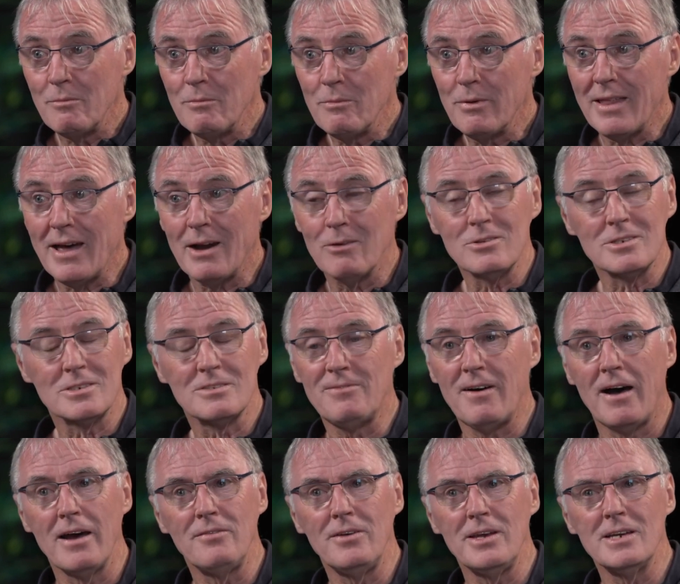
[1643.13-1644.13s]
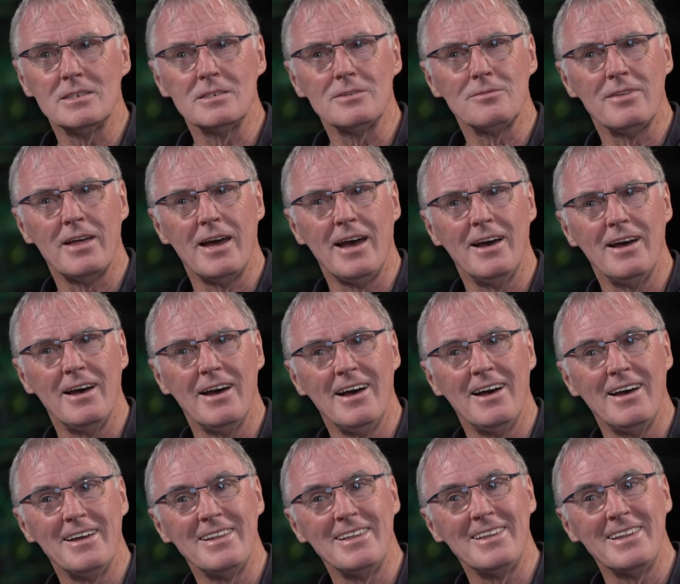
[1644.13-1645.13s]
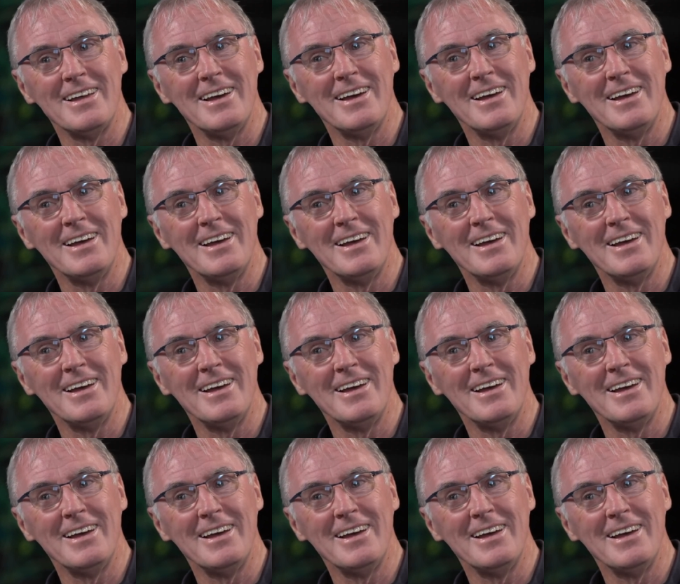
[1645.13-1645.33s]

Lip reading: But that was 5 years of that. And